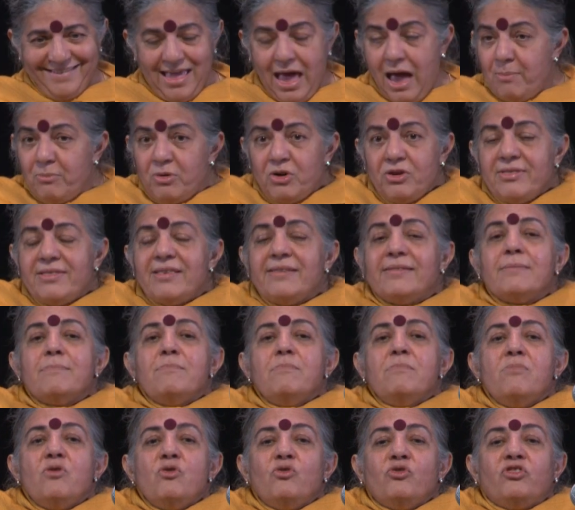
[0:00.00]
Amaranth is
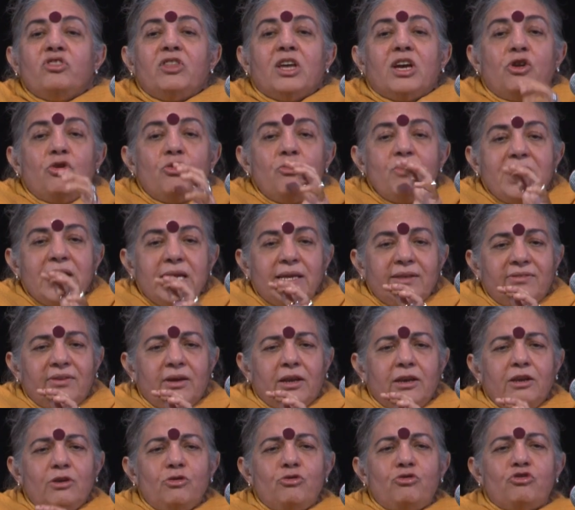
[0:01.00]
the greens
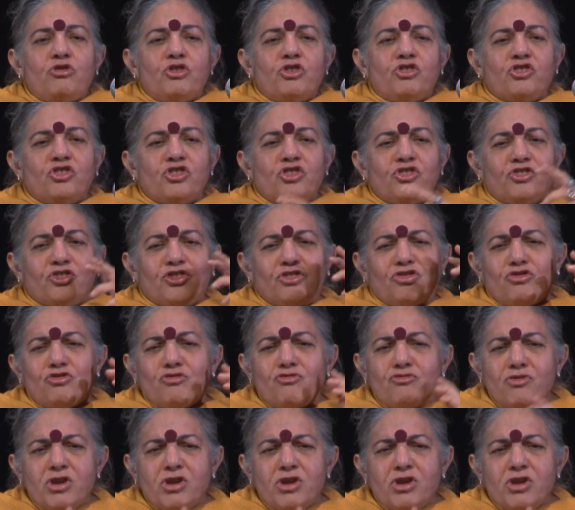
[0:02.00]
are nutritious,